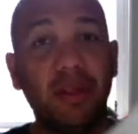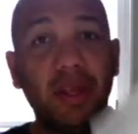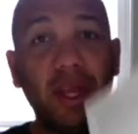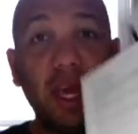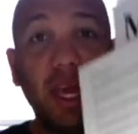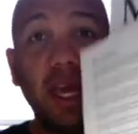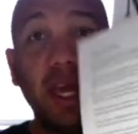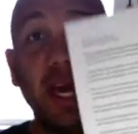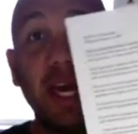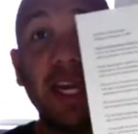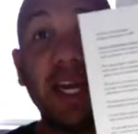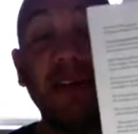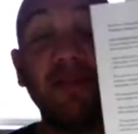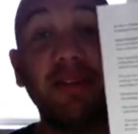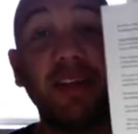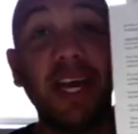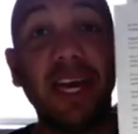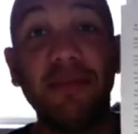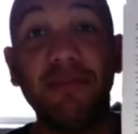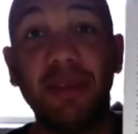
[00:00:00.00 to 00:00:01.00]
Okay, and I
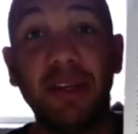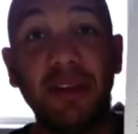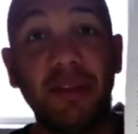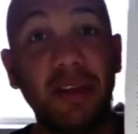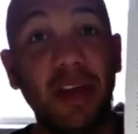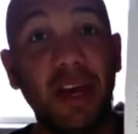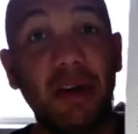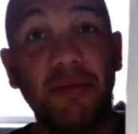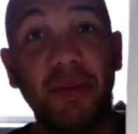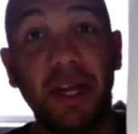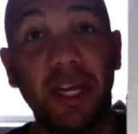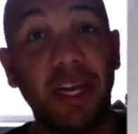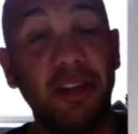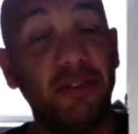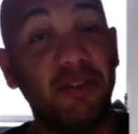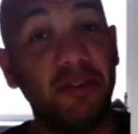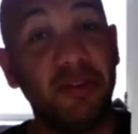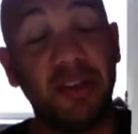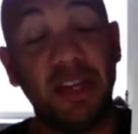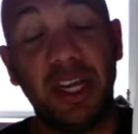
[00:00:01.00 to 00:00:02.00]
typed this up and I
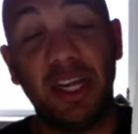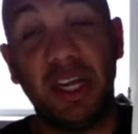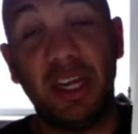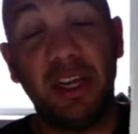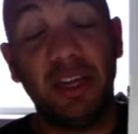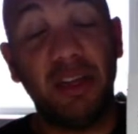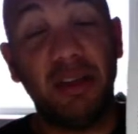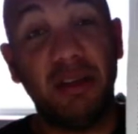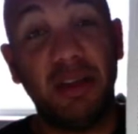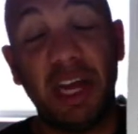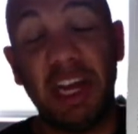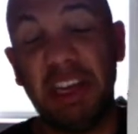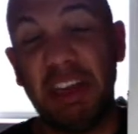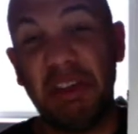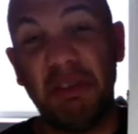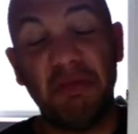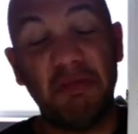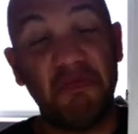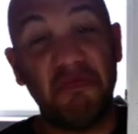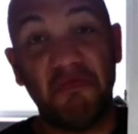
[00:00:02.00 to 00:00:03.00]
just set it. I
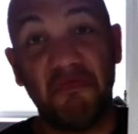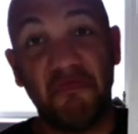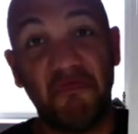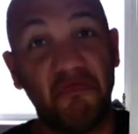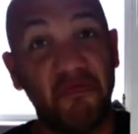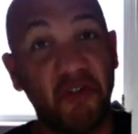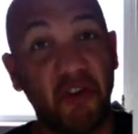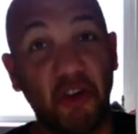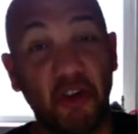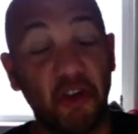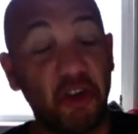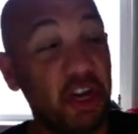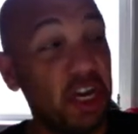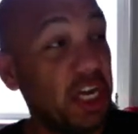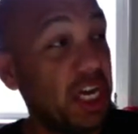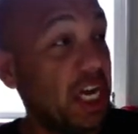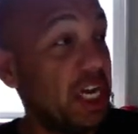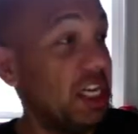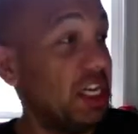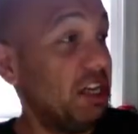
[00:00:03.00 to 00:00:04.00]
didn't kern it,
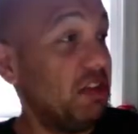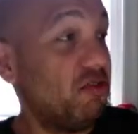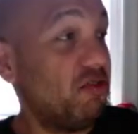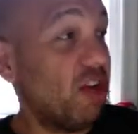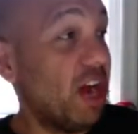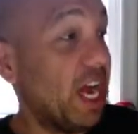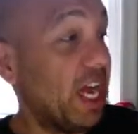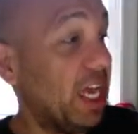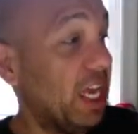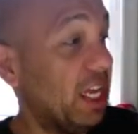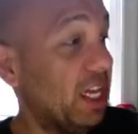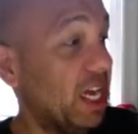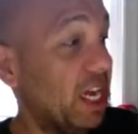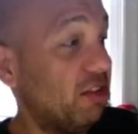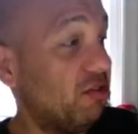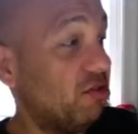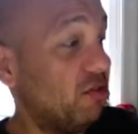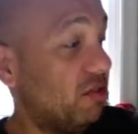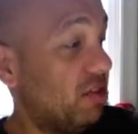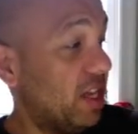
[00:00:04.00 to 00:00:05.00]
I didn't track it, I
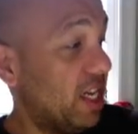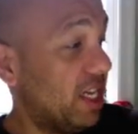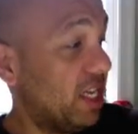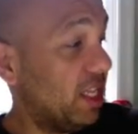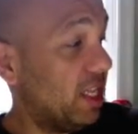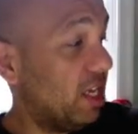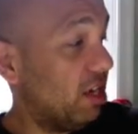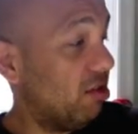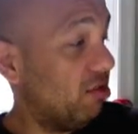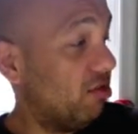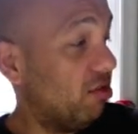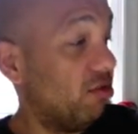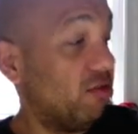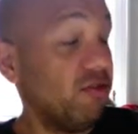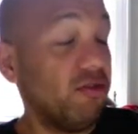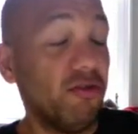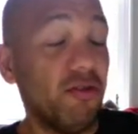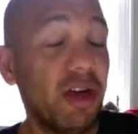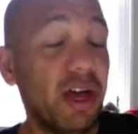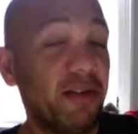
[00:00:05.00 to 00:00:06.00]
just set it there. So
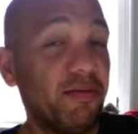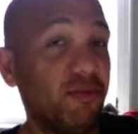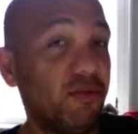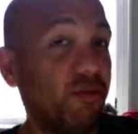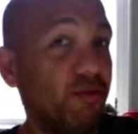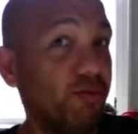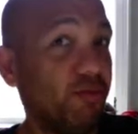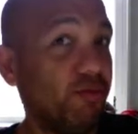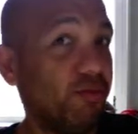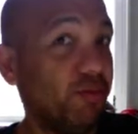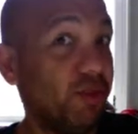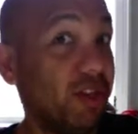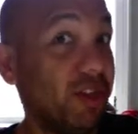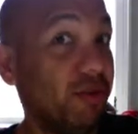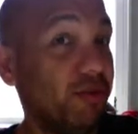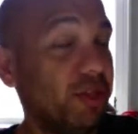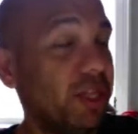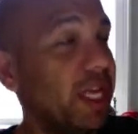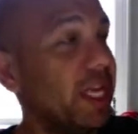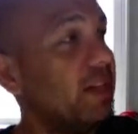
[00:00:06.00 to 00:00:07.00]
you have to deal
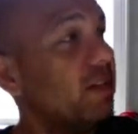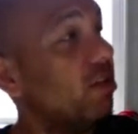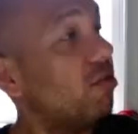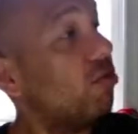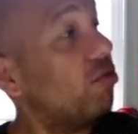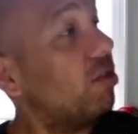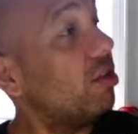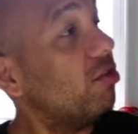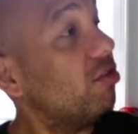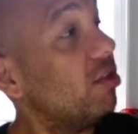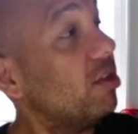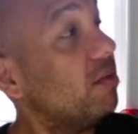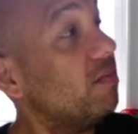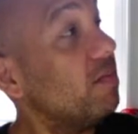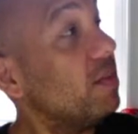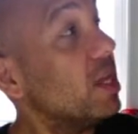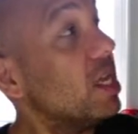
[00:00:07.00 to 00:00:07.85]
with that situation.